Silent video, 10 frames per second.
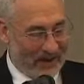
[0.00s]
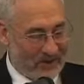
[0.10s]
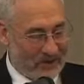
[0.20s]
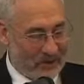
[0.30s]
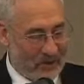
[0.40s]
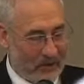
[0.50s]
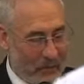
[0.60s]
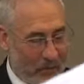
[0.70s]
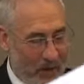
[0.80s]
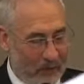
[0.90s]
actually served at the
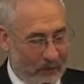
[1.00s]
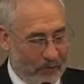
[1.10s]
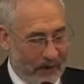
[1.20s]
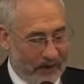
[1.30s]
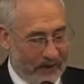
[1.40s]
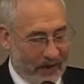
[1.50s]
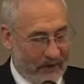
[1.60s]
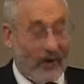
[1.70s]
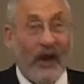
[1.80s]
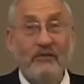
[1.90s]
World Bank from
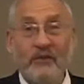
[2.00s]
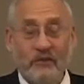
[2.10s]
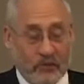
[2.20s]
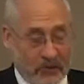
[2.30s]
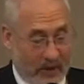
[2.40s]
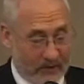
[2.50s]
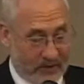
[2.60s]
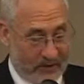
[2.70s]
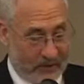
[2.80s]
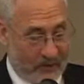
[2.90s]
1995 to
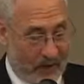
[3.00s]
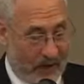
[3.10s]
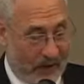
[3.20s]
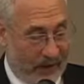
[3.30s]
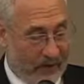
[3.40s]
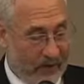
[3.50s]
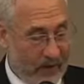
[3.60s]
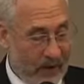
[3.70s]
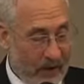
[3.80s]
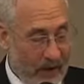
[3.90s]
2005.
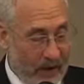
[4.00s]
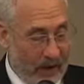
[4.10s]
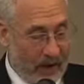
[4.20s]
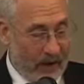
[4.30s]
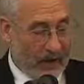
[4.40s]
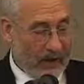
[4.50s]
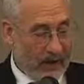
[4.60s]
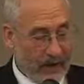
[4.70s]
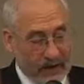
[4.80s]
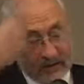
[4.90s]

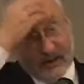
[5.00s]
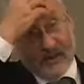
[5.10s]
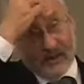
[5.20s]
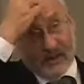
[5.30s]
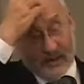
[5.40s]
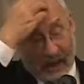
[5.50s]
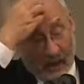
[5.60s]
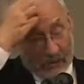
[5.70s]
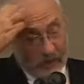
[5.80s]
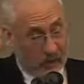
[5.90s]
He's
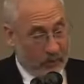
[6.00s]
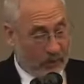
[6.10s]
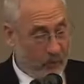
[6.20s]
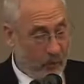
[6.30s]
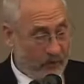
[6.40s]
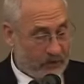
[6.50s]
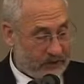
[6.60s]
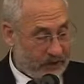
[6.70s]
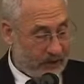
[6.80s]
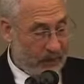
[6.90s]
now chairman of
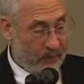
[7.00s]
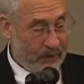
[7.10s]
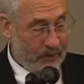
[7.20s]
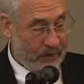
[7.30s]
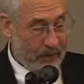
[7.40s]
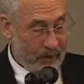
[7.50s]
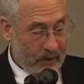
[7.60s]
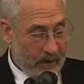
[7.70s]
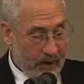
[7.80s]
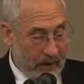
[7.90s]
Wolfensohn and Company,
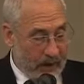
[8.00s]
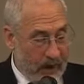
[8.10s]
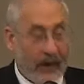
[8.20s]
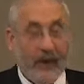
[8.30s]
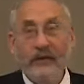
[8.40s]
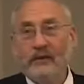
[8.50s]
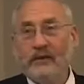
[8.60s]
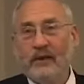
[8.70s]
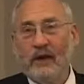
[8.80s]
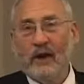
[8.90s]
and
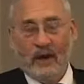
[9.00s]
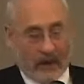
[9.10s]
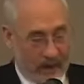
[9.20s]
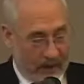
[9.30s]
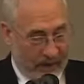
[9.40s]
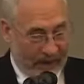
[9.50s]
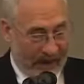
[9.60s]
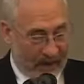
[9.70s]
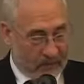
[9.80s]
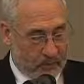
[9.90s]

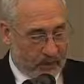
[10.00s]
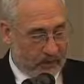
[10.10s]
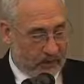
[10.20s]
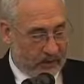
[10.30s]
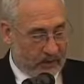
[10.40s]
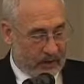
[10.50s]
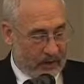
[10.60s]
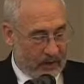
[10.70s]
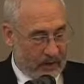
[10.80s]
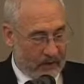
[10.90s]
has been,
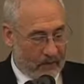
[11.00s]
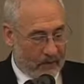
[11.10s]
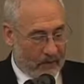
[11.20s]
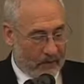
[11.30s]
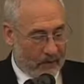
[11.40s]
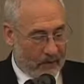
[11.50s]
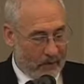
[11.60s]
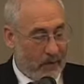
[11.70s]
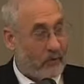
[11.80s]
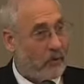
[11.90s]

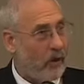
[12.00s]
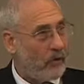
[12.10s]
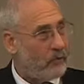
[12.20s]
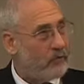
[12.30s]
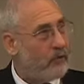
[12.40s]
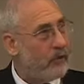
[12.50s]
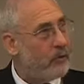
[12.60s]
we thought it was really